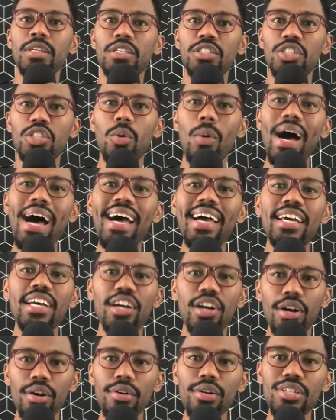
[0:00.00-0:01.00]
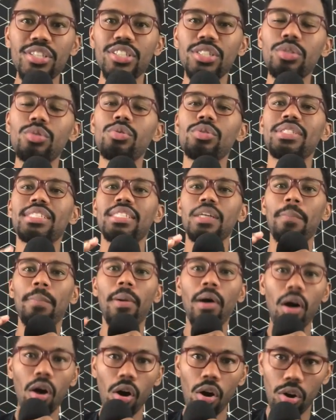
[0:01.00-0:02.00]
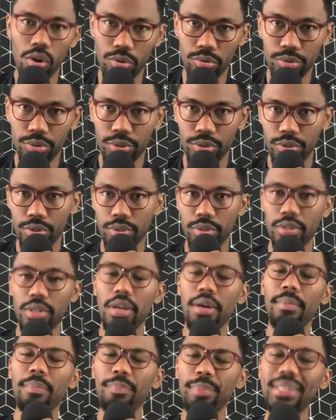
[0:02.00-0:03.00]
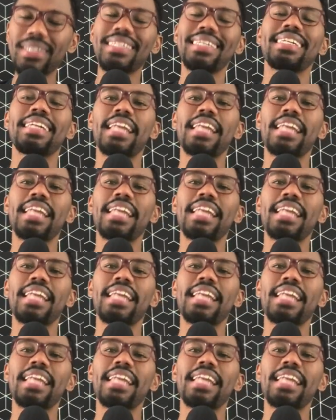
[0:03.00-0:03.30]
So I encourage you to pause, but to